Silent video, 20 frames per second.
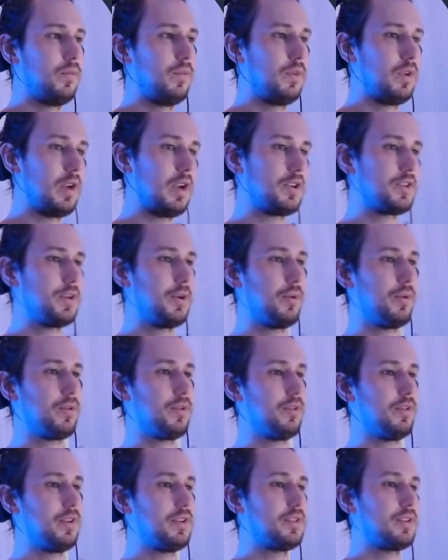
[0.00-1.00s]
actually
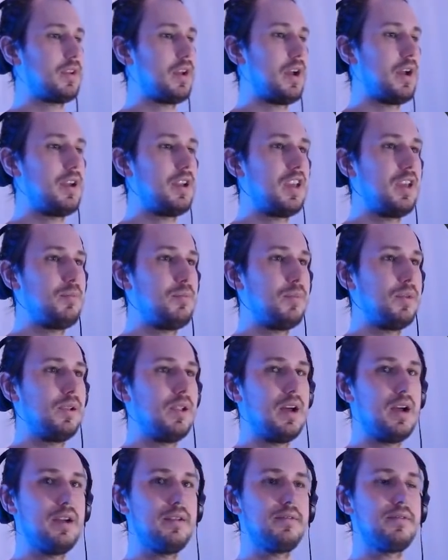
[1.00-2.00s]
order this guy, keep him
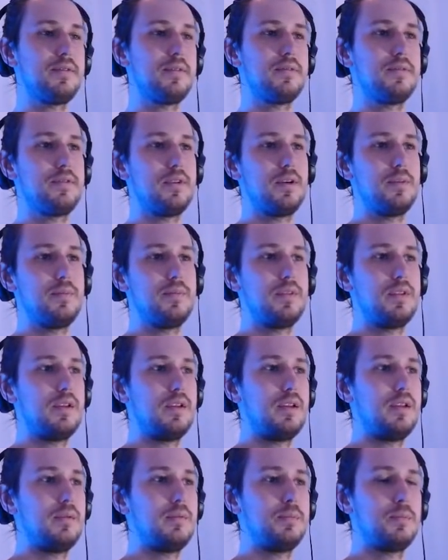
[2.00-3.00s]
alive from
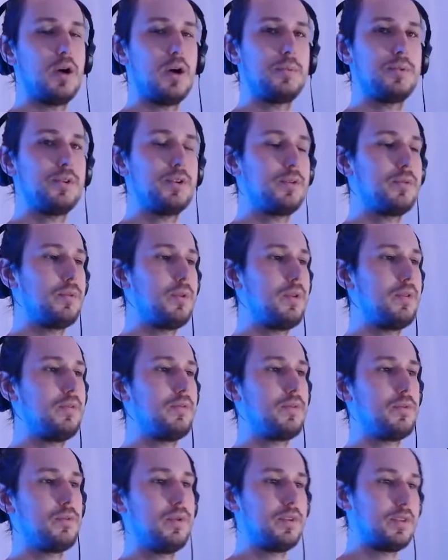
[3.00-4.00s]
the Barbed Hook
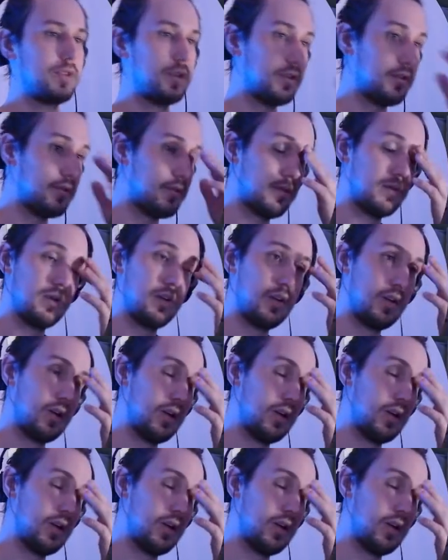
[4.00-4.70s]
for one turn,